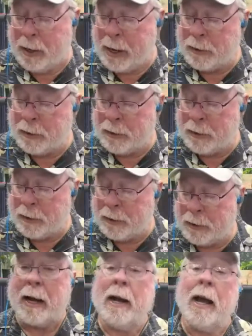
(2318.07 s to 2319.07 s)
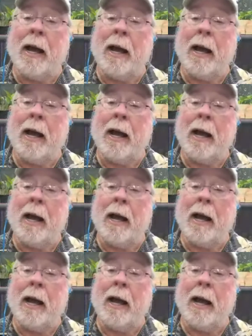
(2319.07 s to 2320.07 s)
And so I've got I've got a
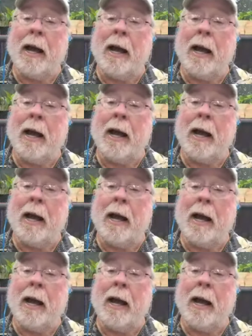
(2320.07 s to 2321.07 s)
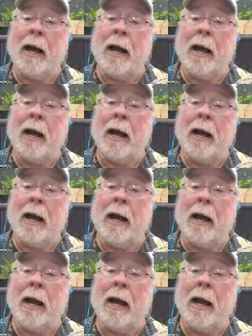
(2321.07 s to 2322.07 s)
really cool giveaway here,
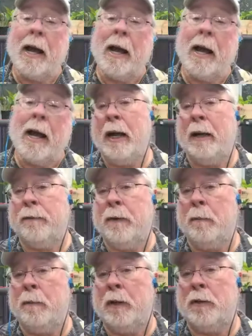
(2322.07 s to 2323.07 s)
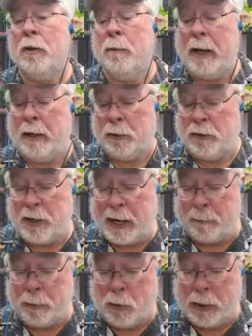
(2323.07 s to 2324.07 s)
looking at the at, from the tomato
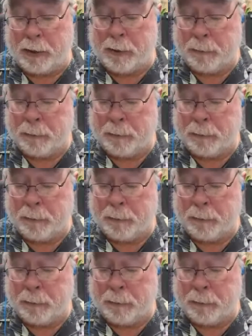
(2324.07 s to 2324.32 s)
standpoint.